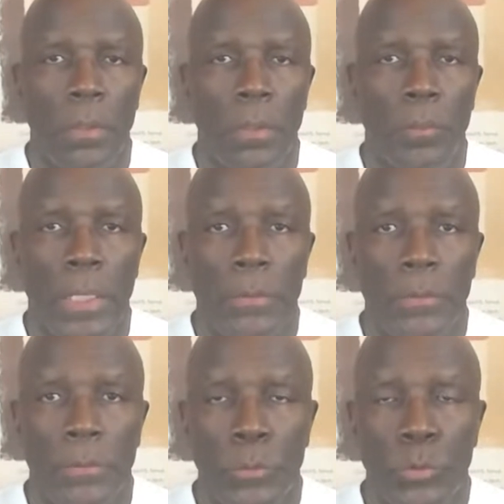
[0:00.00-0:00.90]
my
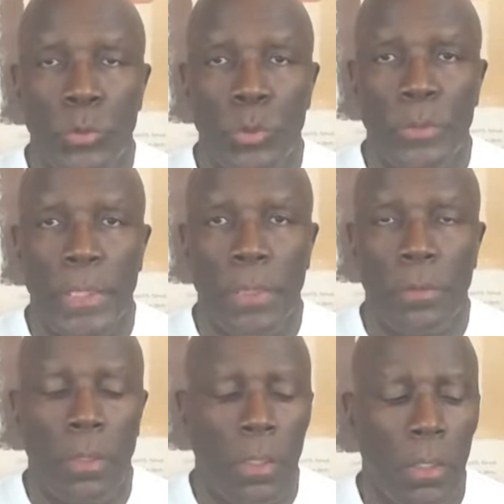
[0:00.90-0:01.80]
YouTube
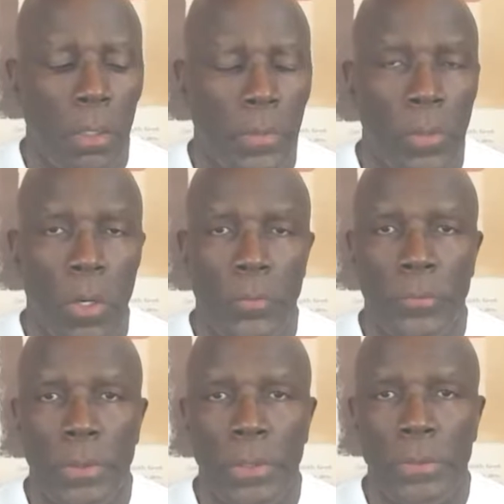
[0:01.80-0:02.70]
channel,
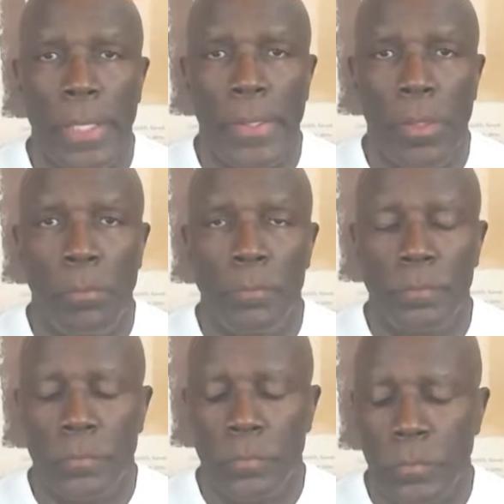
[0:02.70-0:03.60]
Thoughts in the AM,
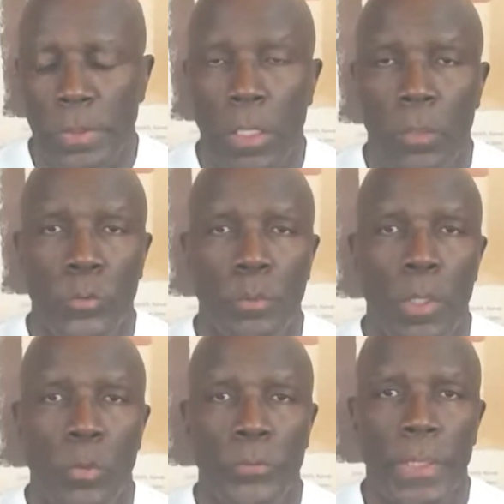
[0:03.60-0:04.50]
and also
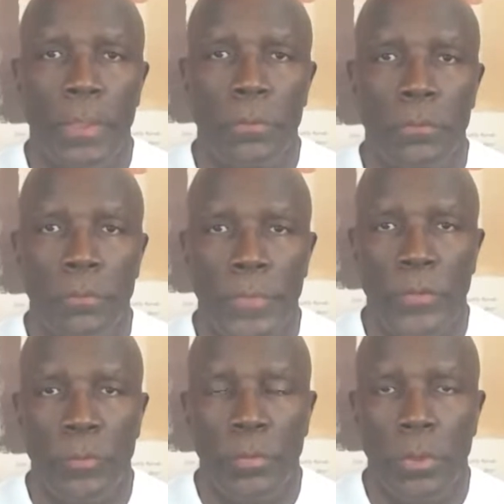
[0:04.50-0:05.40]
post that on
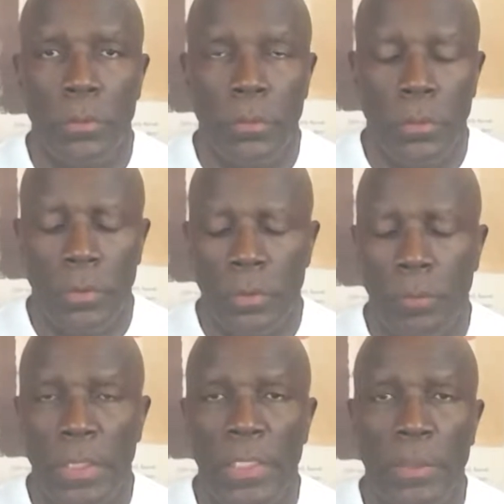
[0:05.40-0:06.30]
Facebook under the
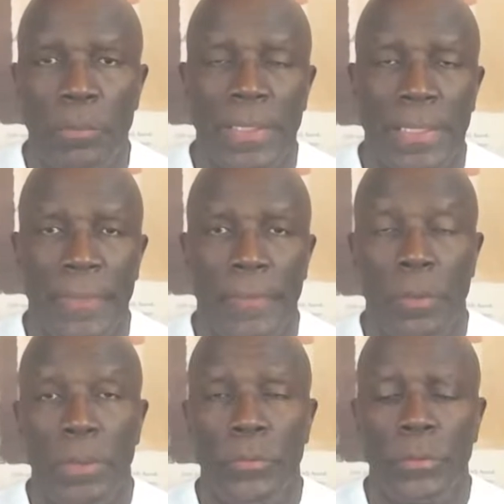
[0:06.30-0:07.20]
name of Anthony
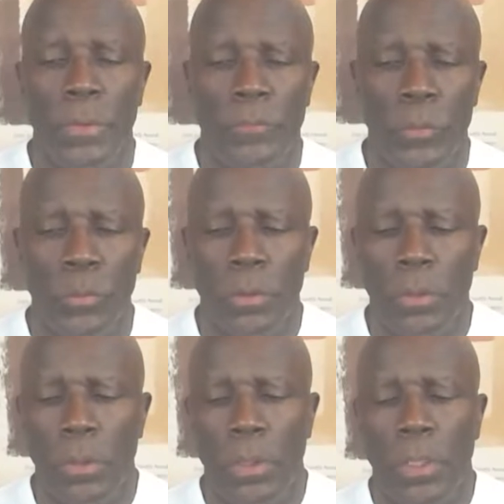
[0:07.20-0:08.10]
Milton if you want to
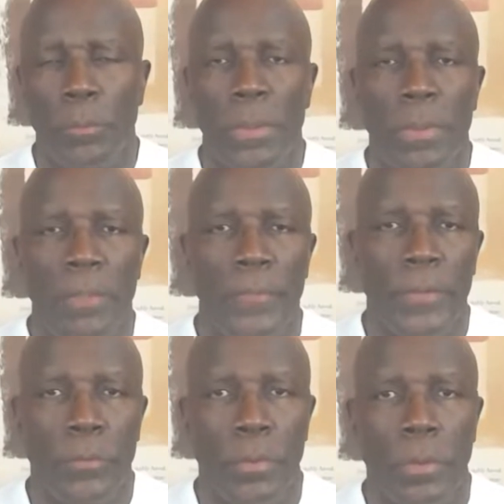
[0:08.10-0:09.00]
be my
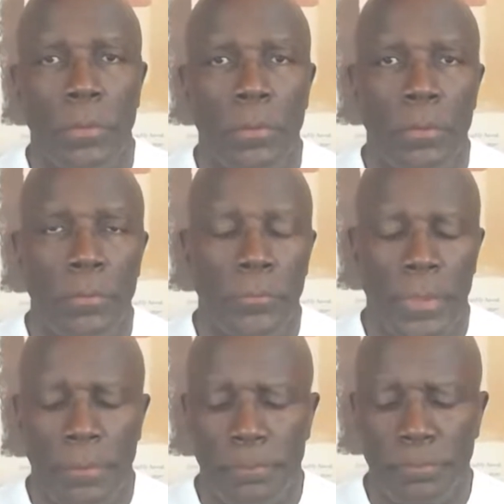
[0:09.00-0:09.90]
Facebook friend.